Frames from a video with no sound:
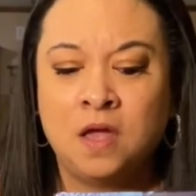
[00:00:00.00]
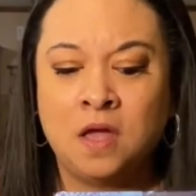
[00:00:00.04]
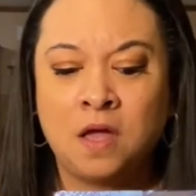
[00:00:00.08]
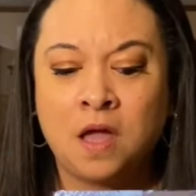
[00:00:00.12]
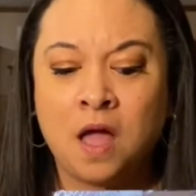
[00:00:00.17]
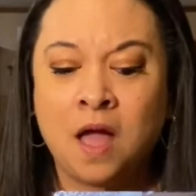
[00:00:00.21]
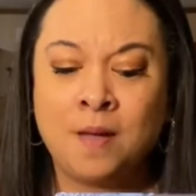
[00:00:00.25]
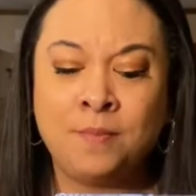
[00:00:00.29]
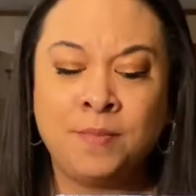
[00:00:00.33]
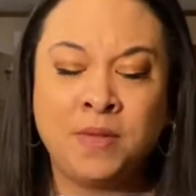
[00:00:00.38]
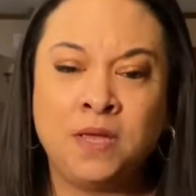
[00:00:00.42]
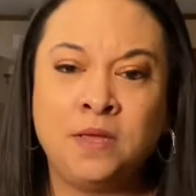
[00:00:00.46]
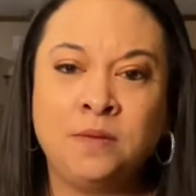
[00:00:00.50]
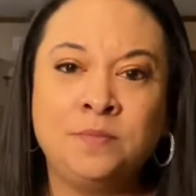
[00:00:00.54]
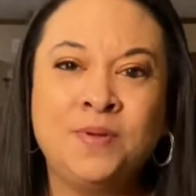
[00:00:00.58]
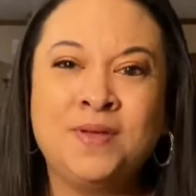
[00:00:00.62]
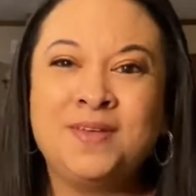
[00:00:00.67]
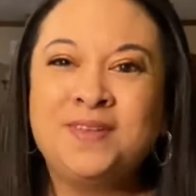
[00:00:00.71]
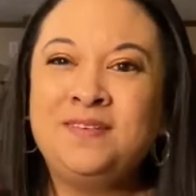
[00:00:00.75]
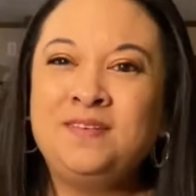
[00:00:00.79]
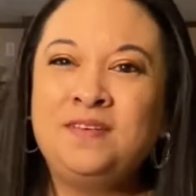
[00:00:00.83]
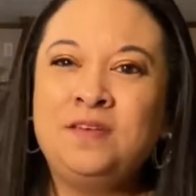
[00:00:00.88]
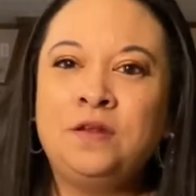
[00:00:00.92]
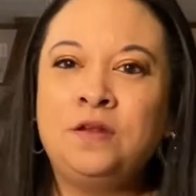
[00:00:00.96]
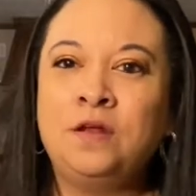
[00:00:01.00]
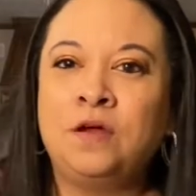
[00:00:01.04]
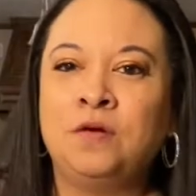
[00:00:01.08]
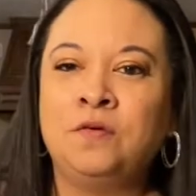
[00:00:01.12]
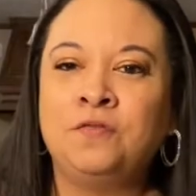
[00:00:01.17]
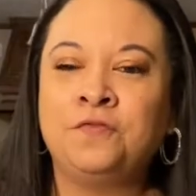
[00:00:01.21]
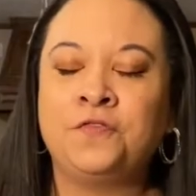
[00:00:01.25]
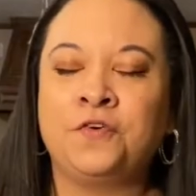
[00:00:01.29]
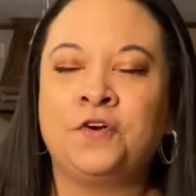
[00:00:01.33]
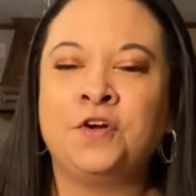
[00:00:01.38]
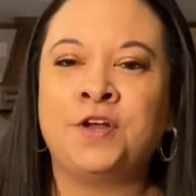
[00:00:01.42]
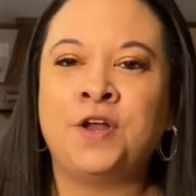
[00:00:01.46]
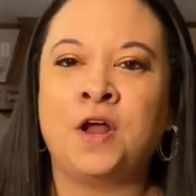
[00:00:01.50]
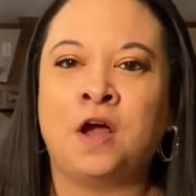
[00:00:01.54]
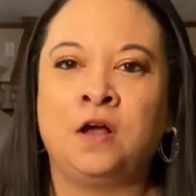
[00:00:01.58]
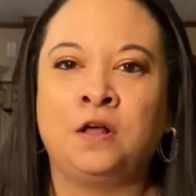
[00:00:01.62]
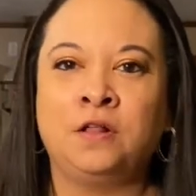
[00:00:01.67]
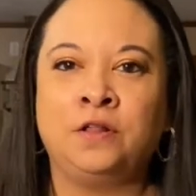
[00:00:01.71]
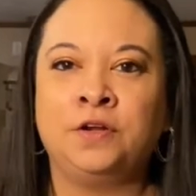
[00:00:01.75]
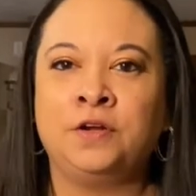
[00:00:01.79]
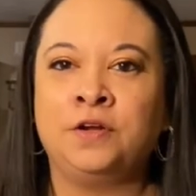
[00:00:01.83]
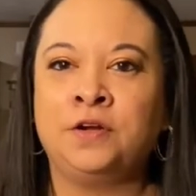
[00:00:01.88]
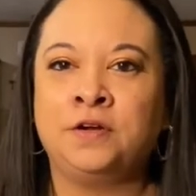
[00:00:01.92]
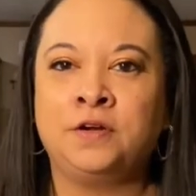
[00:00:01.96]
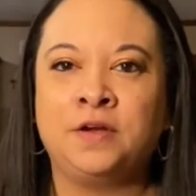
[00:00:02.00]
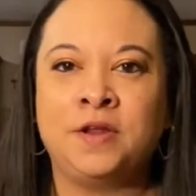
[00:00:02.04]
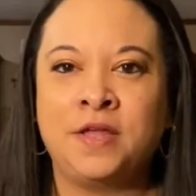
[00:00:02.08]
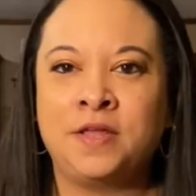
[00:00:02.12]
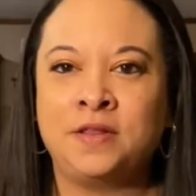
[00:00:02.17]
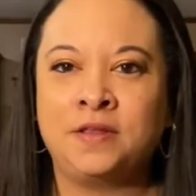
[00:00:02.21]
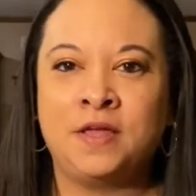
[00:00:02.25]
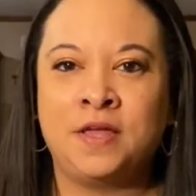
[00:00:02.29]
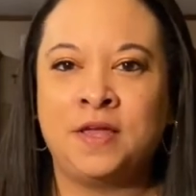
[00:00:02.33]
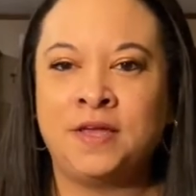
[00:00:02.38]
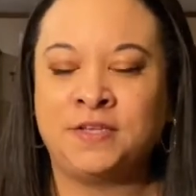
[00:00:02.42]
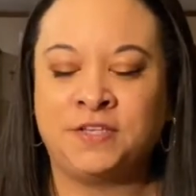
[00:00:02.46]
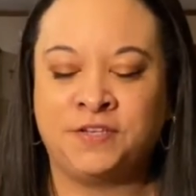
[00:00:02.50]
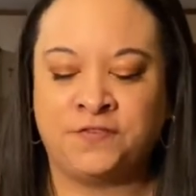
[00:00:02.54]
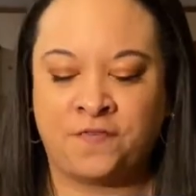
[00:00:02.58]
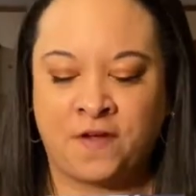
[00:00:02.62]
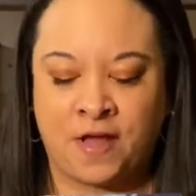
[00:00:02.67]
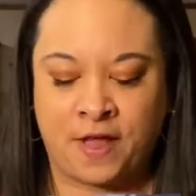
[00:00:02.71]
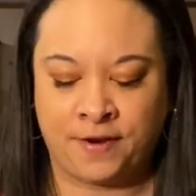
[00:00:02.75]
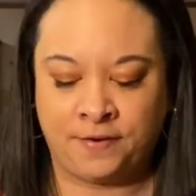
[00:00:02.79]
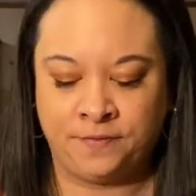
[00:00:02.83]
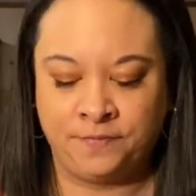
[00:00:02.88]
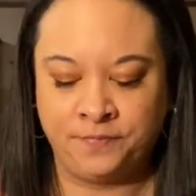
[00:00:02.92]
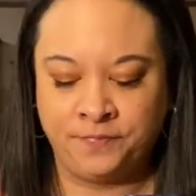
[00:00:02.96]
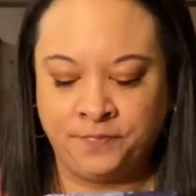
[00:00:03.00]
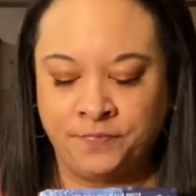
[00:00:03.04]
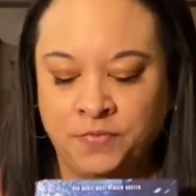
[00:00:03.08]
I mean, but you know, for a dollar, it's fine.